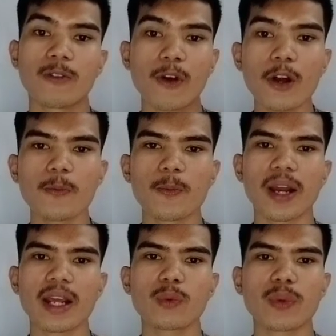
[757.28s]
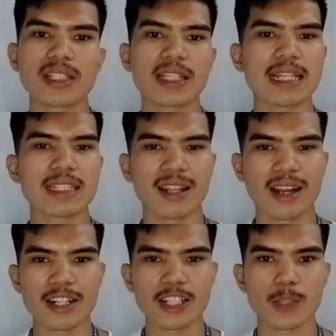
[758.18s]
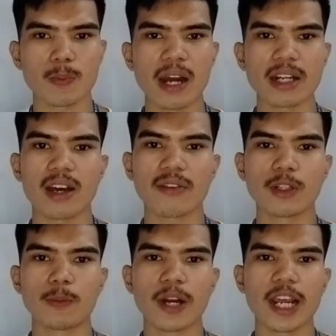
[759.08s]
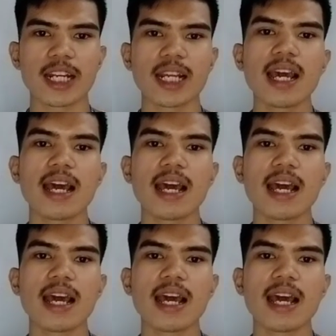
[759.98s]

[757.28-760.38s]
forebrain, which is the largest part of the brain